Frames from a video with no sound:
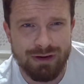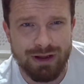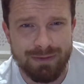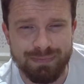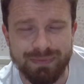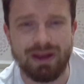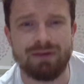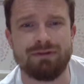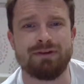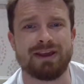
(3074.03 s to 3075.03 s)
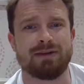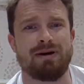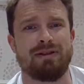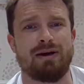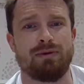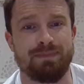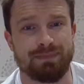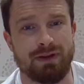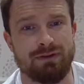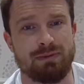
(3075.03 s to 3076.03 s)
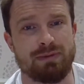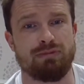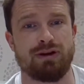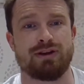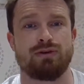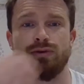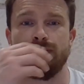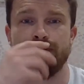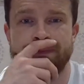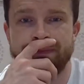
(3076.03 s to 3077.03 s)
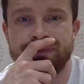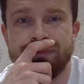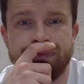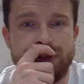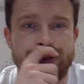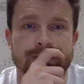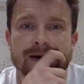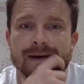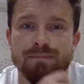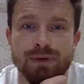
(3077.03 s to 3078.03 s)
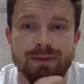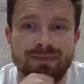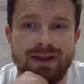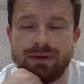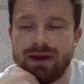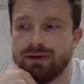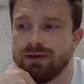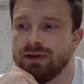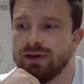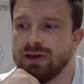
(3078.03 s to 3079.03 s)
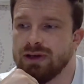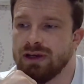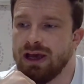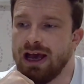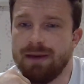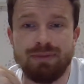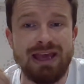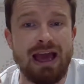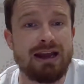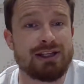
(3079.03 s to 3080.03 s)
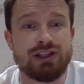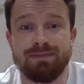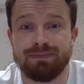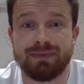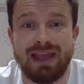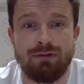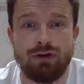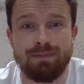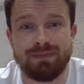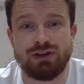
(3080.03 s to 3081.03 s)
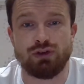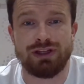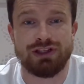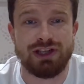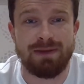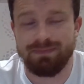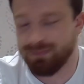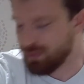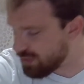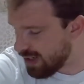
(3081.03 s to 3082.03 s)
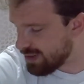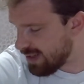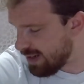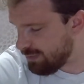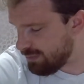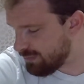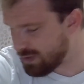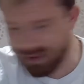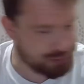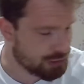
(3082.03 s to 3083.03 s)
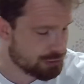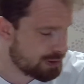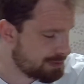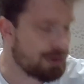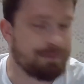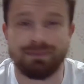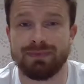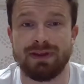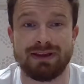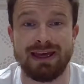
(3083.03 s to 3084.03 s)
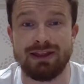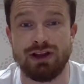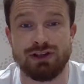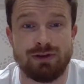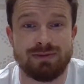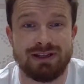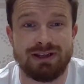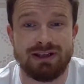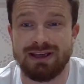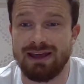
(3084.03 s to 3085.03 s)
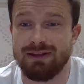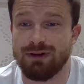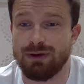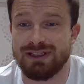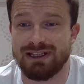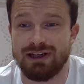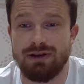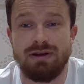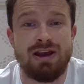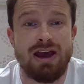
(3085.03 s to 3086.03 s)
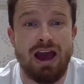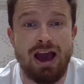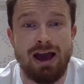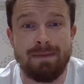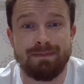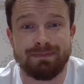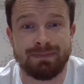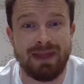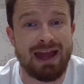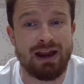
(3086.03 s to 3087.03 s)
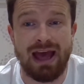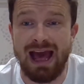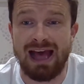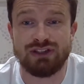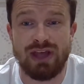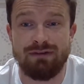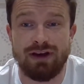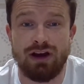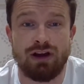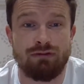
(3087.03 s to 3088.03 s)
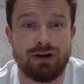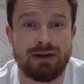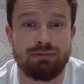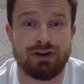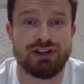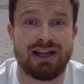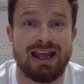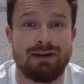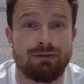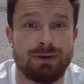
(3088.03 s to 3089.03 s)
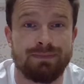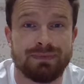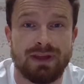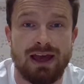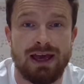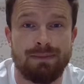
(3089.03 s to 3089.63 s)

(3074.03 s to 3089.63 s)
I'll have a look. I'll have a think about that one. I think it'd be pretty cool to do that. But there we go. But yeah, listen, everyone, enjoy the sun. Stay safe. Keep the sun cream on. Get the ice creams in you. Get the fluids in you. And as ever, I really appreciate everyone